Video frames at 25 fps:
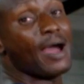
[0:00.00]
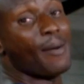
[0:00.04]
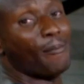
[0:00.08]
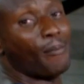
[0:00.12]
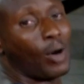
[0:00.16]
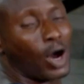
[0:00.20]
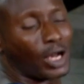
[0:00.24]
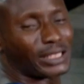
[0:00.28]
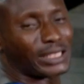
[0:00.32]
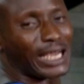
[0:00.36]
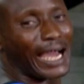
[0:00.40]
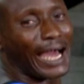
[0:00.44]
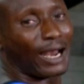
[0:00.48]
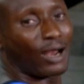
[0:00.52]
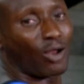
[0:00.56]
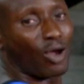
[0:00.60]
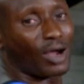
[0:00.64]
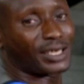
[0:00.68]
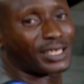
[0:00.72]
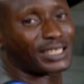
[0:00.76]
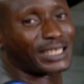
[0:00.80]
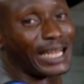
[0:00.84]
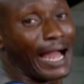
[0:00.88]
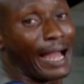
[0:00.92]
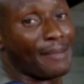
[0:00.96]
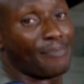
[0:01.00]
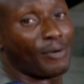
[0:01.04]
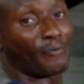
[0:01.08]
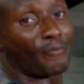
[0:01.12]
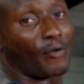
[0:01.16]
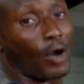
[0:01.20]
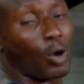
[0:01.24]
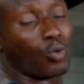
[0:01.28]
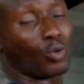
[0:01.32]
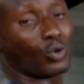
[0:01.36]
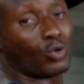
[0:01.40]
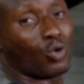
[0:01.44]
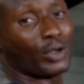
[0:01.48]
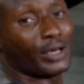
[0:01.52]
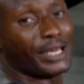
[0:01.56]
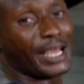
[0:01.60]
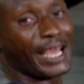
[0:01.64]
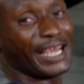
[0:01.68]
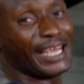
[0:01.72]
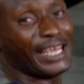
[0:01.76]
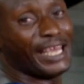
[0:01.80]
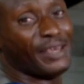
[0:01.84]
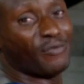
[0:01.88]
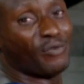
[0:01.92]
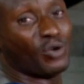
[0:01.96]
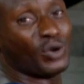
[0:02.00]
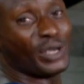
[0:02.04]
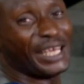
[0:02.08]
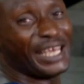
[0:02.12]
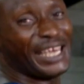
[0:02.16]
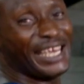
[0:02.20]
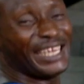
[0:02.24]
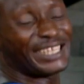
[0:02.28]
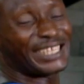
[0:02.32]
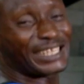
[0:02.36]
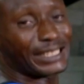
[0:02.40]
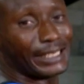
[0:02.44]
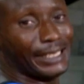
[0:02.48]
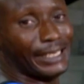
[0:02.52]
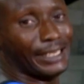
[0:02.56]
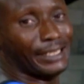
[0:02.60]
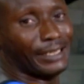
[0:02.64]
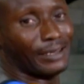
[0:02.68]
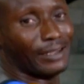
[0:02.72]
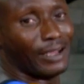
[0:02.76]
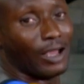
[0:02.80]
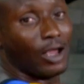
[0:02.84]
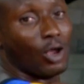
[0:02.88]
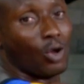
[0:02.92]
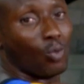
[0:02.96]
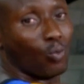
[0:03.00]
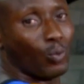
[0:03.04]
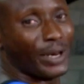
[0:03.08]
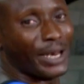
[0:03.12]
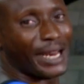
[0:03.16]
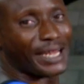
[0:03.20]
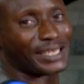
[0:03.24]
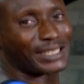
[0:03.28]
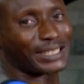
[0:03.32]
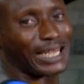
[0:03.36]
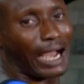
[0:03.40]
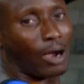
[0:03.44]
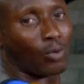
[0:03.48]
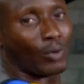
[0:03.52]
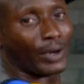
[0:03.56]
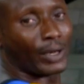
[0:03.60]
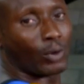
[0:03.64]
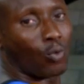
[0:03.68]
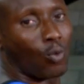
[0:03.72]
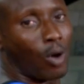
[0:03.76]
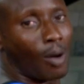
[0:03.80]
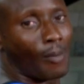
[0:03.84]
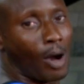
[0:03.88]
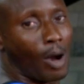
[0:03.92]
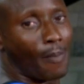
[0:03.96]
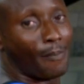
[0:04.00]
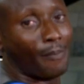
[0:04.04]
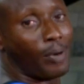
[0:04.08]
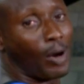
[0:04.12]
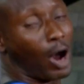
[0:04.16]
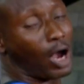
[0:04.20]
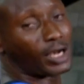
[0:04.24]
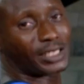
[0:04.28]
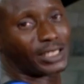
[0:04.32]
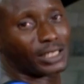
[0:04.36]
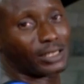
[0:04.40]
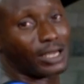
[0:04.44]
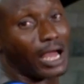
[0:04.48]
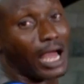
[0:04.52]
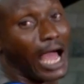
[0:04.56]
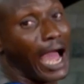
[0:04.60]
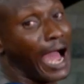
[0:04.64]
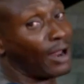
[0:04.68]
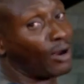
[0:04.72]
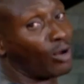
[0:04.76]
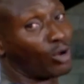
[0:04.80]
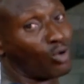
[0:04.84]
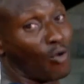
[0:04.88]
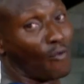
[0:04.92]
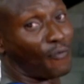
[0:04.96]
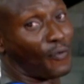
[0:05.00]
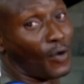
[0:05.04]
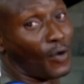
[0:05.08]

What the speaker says: But alongside, before we go, they even eat in, we they start with a warm up. But I don't go